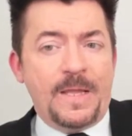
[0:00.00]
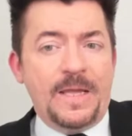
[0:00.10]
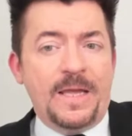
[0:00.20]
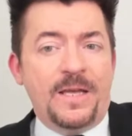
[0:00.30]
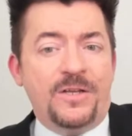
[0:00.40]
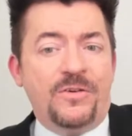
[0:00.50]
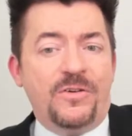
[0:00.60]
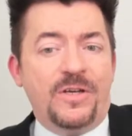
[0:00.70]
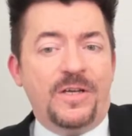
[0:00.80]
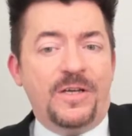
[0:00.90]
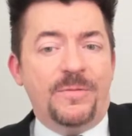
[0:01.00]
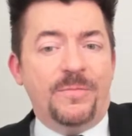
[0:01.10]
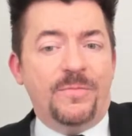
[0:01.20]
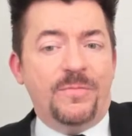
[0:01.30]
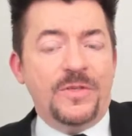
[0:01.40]
And
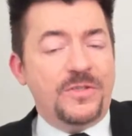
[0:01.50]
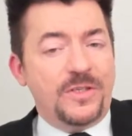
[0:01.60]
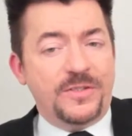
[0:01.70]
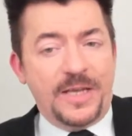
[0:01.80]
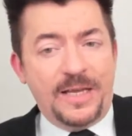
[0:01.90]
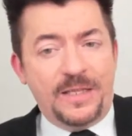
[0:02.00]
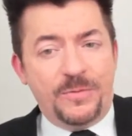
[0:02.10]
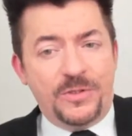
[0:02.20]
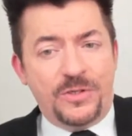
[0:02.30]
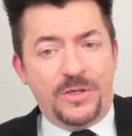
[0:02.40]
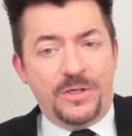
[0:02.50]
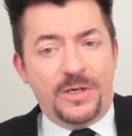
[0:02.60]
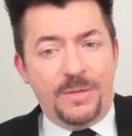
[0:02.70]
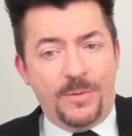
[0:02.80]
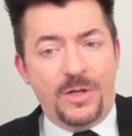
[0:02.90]
this is exactly what started
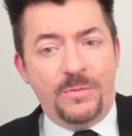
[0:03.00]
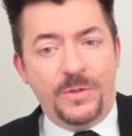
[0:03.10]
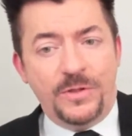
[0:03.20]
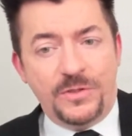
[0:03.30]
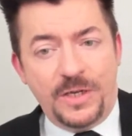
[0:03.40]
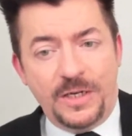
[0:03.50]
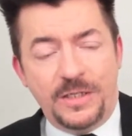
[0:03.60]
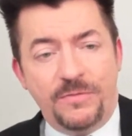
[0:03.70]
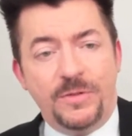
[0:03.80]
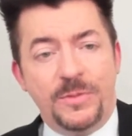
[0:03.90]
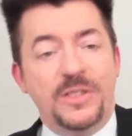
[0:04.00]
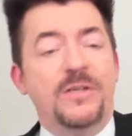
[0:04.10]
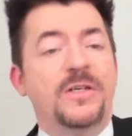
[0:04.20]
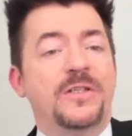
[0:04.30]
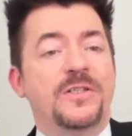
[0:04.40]
to come on with the scientific
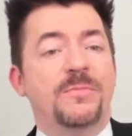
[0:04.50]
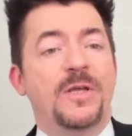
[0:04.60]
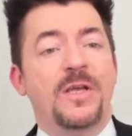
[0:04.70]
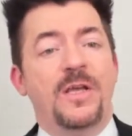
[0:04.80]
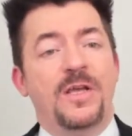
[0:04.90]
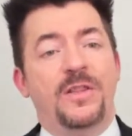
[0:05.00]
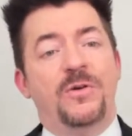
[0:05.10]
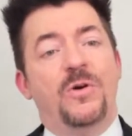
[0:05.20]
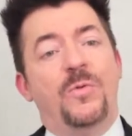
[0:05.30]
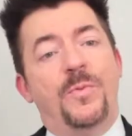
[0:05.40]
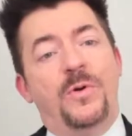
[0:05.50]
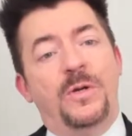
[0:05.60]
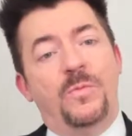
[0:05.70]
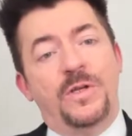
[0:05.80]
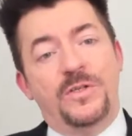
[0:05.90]
materialism. Their whole
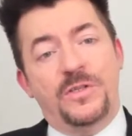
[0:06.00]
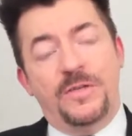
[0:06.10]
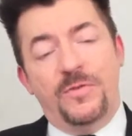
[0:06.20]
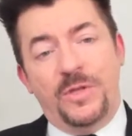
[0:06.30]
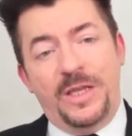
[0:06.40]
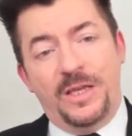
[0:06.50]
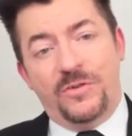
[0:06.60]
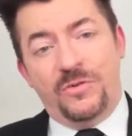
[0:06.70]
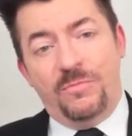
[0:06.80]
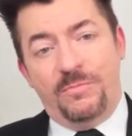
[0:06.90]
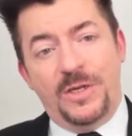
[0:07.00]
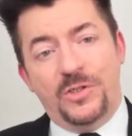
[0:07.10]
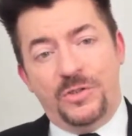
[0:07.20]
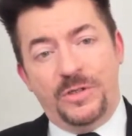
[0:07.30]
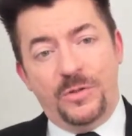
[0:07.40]
point was, if you can't
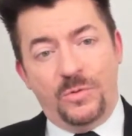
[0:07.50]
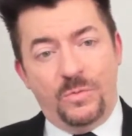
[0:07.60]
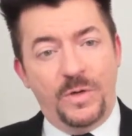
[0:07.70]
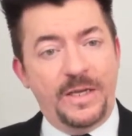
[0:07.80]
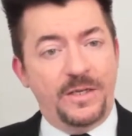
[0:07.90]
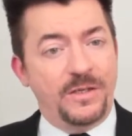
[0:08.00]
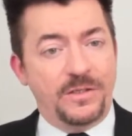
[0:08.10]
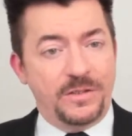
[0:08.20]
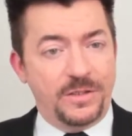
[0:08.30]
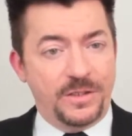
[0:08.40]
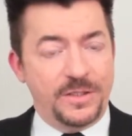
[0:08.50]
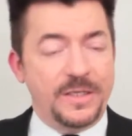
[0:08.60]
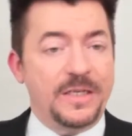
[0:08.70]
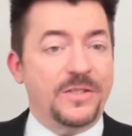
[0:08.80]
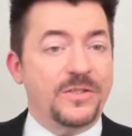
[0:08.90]
measure it or weigh it, it doesn't
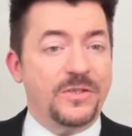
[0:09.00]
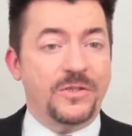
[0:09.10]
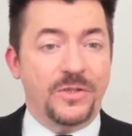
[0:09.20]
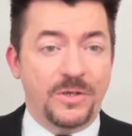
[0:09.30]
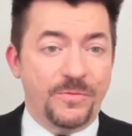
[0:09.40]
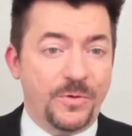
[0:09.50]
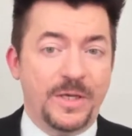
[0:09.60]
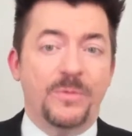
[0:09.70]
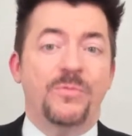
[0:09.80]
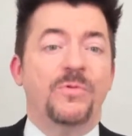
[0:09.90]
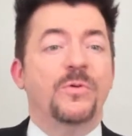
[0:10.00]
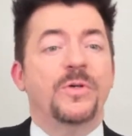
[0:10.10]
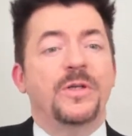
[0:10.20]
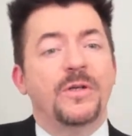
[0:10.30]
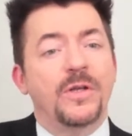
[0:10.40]
exist. So therefore, that would
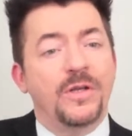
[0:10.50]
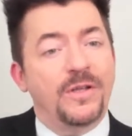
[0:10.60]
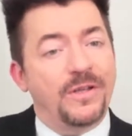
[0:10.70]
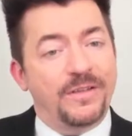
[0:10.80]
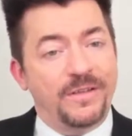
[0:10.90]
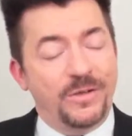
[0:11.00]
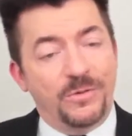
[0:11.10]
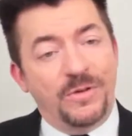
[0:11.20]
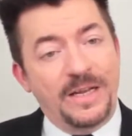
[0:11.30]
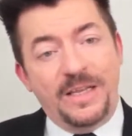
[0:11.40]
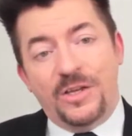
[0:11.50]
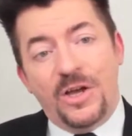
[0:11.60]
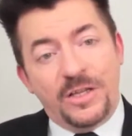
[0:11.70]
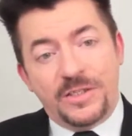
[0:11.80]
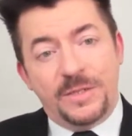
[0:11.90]
ruin, any
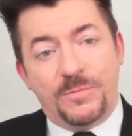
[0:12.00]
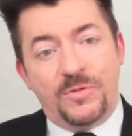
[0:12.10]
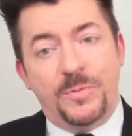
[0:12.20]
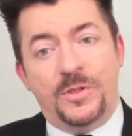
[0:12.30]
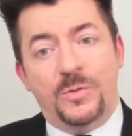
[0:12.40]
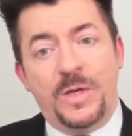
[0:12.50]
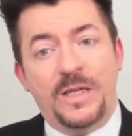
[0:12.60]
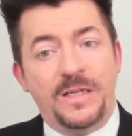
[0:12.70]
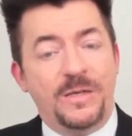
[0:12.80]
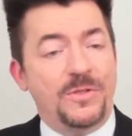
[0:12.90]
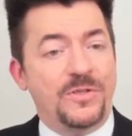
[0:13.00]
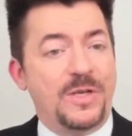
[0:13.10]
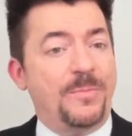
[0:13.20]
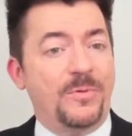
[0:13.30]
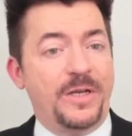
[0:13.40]
concept of spirituality. It would
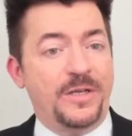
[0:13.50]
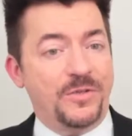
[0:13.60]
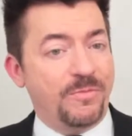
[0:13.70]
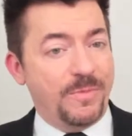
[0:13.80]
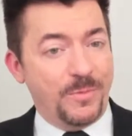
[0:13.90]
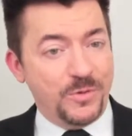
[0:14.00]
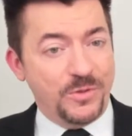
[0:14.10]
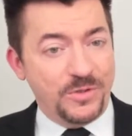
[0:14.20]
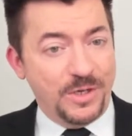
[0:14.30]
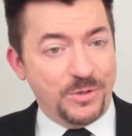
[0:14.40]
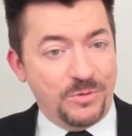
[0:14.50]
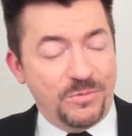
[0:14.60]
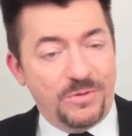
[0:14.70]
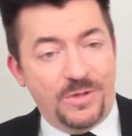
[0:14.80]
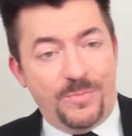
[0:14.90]
separate us from the most essential
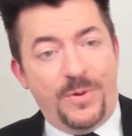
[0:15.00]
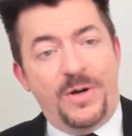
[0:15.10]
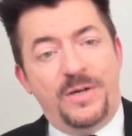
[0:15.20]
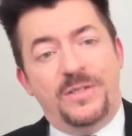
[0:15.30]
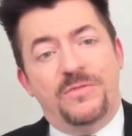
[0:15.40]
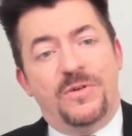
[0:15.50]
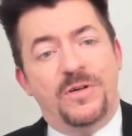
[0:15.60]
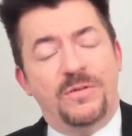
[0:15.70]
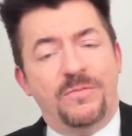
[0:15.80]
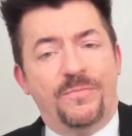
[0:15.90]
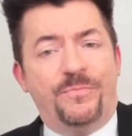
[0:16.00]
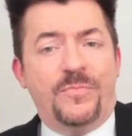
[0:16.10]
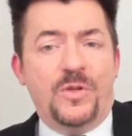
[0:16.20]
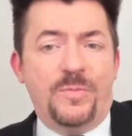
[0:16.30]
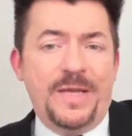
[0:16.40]
parts of our
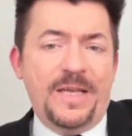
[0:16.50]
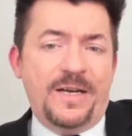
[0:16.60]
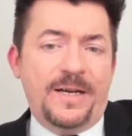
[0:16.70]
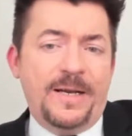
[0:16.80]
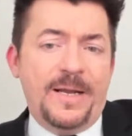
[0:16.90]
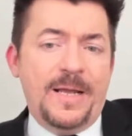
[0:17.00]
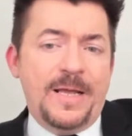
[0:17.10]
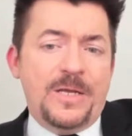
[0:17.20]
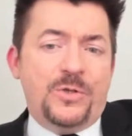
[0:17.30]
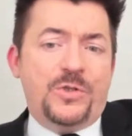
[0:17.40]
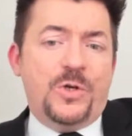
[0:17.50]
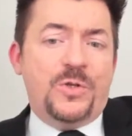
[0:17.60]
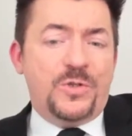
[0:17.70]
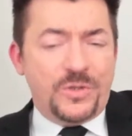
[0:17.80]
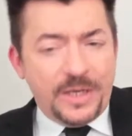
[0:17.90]
humanity. So
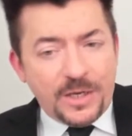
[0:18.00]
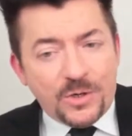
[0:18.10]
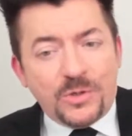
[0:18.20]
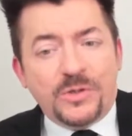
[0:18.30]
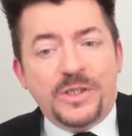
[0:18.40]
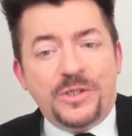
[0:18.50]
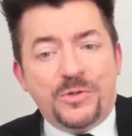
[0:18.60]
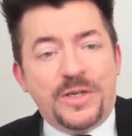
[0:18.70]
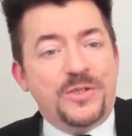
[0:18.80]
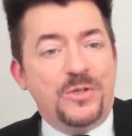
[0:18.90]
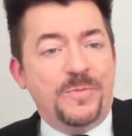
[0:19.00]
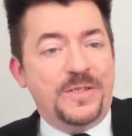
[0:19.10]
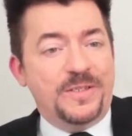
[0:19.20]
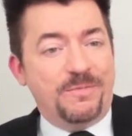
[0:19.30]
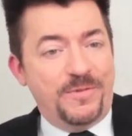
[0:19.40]
this is like an early
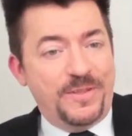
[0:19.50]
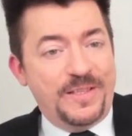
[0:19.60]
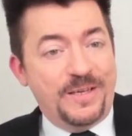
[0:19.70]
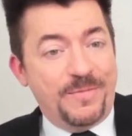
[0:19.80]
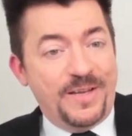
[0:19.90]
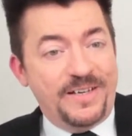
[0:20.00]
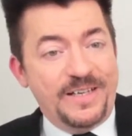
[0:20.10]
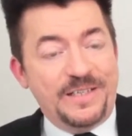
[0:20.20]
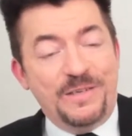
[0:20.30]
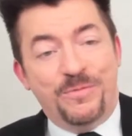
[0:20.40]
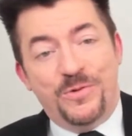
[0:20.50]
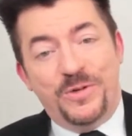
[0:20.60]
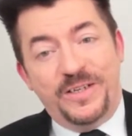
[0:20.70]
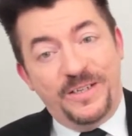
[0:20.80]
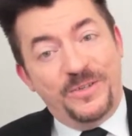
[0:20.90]
transhumanism. If you think about it,
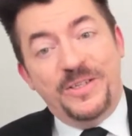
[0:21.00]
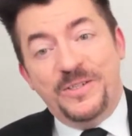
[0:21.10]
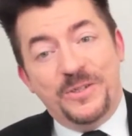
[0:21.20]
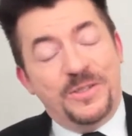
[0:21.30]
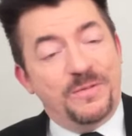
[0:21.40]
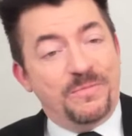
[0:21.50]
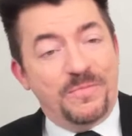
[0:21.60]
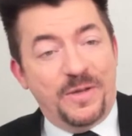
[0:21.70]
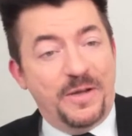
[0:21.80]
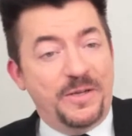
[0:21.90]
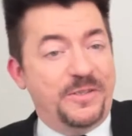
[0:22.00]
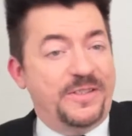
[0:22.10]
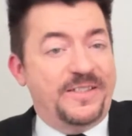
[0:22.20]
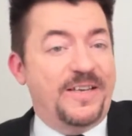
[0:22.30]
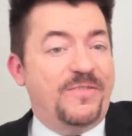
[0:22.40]
1840, it only took them
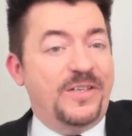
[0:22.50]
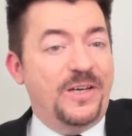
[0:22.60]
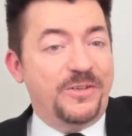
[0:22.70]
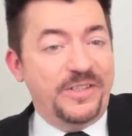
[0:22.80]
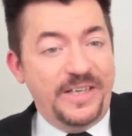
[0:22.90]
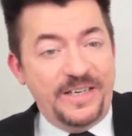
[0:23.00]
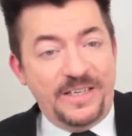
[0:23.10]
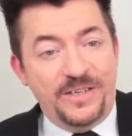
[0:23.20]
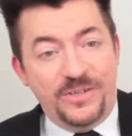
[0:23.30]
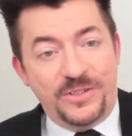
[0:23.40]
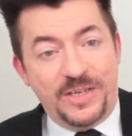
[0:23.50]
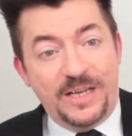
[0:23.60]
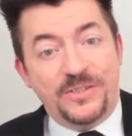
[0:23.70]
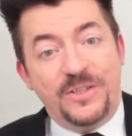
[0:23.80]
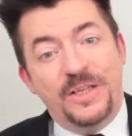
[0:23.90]
170, 180 years to
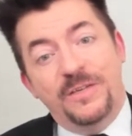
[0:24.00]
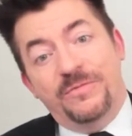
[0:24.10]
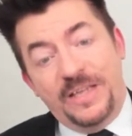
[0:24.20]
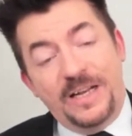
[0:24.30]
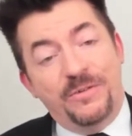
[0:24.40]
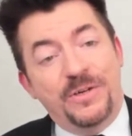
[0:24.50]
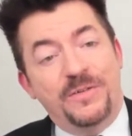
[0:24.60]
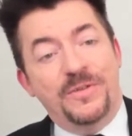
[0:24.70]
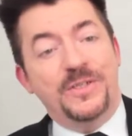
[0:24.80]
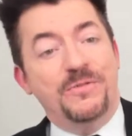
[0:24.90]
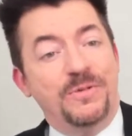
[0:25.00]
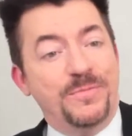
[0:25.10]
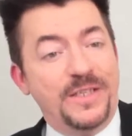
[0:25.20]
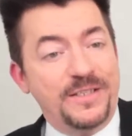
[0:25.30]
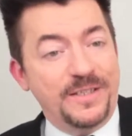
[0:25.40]
actually think of getting rid of us and
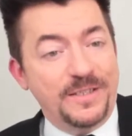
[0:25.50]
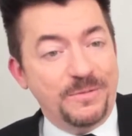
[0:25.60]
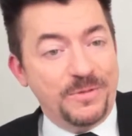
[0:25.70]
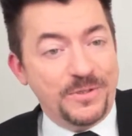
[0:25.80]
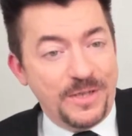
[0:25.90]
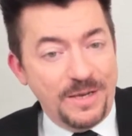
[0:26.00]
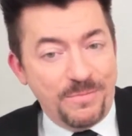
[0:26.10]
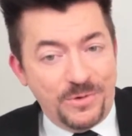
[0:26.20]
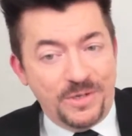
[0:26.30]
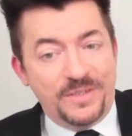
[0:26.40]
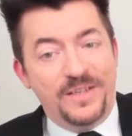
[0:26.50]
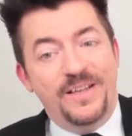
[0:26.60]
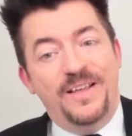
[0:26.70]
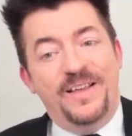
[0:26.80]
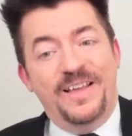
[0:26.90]
replacing us with cyborgs,
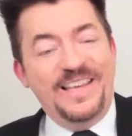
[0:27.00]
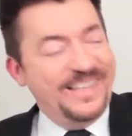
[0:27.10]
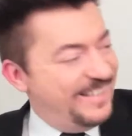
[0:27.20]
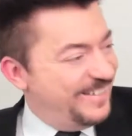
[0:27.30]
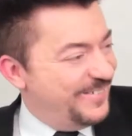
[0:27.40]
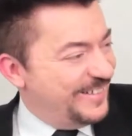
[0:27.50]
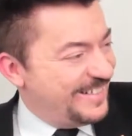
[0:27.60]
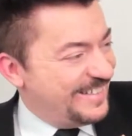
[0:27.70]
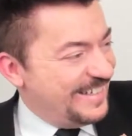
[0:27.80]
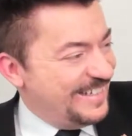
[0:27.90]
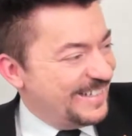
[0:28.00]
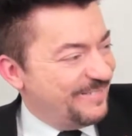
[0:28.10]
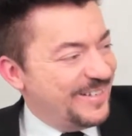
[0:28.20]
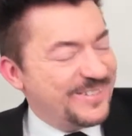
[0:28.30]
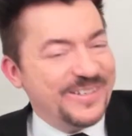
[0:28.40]
which you see so
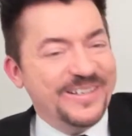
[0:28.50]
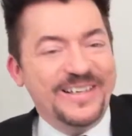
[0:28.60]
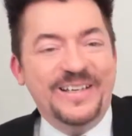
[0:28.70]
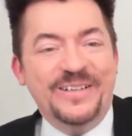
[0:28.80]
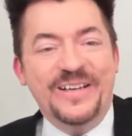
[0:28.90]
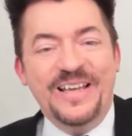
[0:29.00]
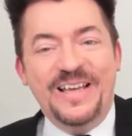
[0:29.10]
much right now.